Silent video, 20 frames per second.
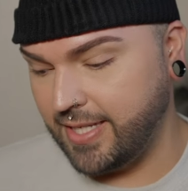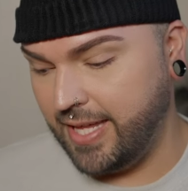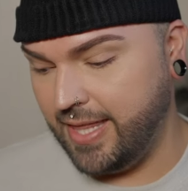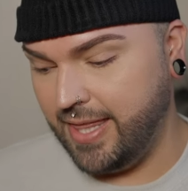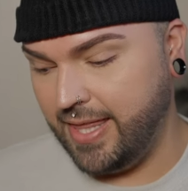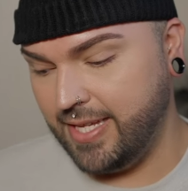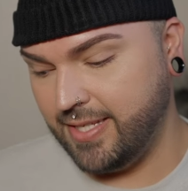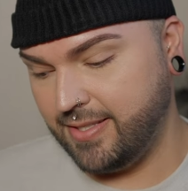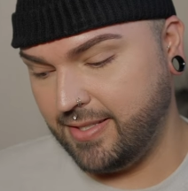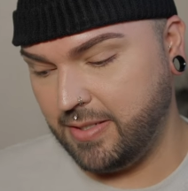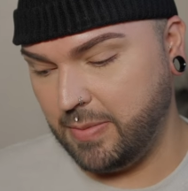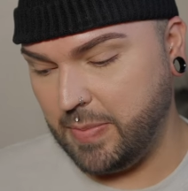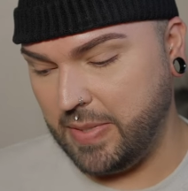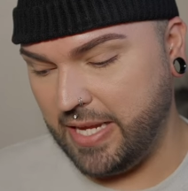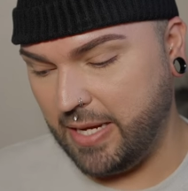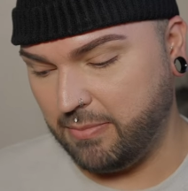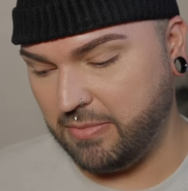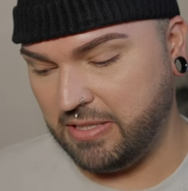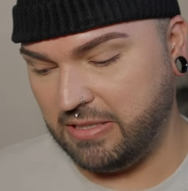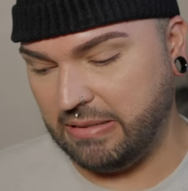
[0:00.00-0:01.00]
And this to me,
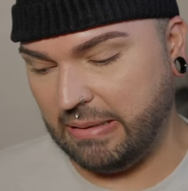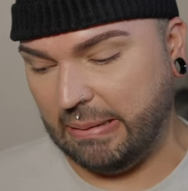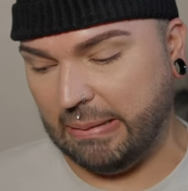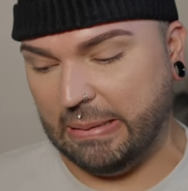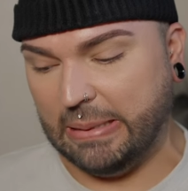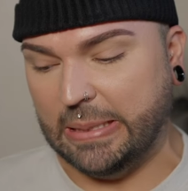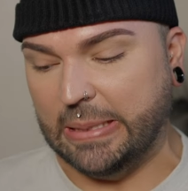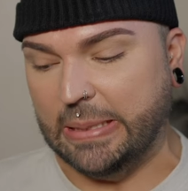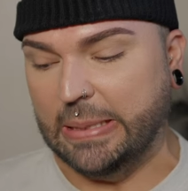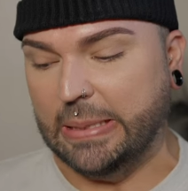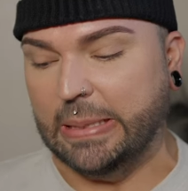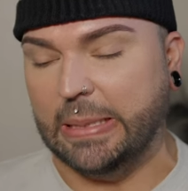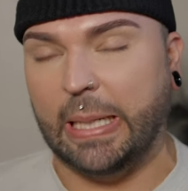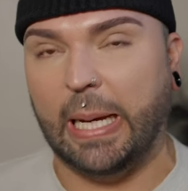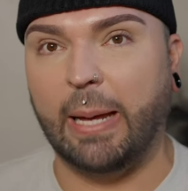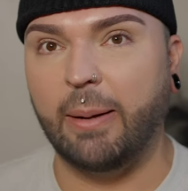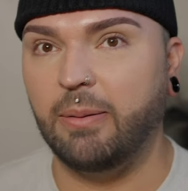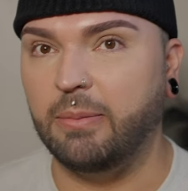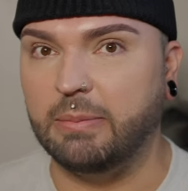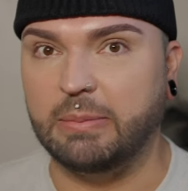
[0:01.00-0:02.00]
I'm just like,
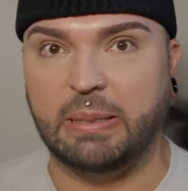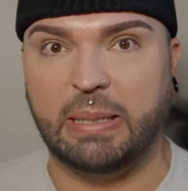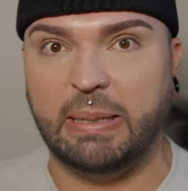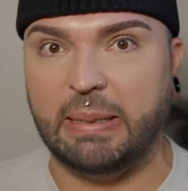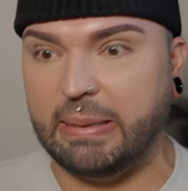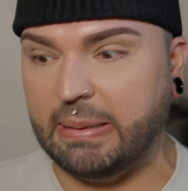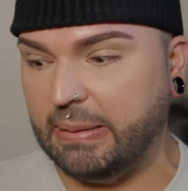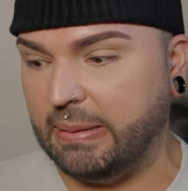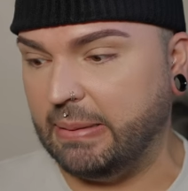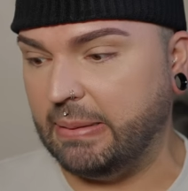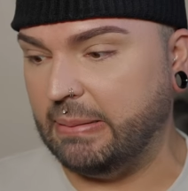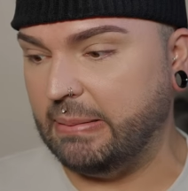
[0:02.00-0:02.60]
I don't like it.